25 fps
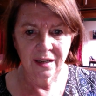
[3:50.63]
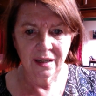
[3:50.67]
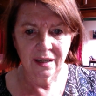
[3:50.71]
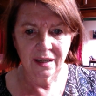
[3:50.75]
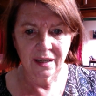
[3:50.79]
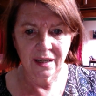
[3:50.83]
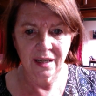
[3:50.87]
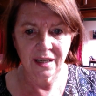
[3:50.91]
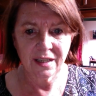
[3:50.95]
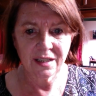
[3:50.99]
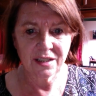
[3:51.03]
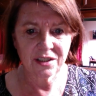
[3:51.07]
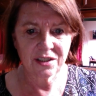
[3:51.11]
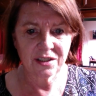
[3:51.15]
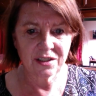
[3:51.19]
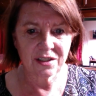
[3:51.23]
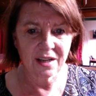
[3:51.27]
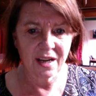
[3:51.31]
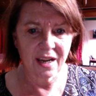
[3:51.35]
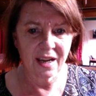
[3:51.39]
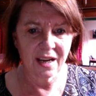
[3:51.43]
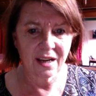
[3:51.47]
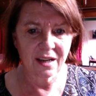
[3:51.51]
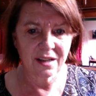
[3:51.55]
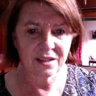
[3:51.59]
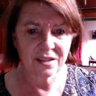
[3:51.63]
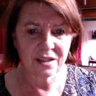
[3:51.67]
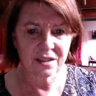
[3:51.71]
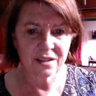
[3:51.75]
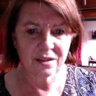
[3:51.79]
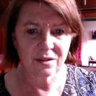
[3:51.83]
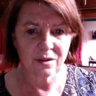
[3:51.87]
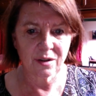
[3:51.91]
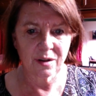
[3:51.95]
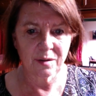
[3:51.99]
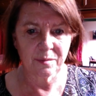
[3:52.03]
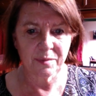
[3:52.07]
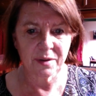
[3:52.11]
Each day I just
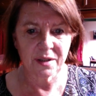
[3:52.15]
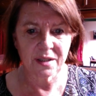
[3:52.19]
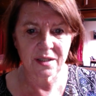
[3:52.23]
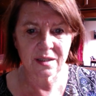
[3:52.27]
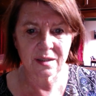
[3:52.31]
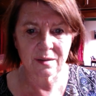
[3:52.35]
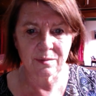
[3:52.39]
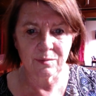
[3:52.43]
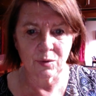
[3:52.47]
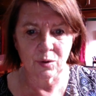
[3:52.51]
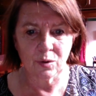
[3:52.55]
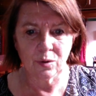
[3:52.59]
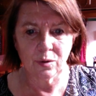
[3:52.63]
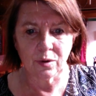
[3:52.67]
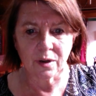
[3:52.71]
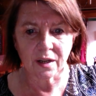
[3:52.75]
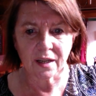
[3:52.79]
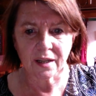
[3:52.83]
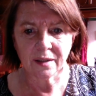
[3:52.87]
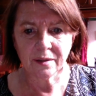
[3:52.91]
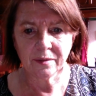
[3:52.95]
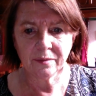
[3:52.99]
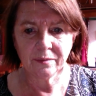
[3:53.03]
got a bit smaller.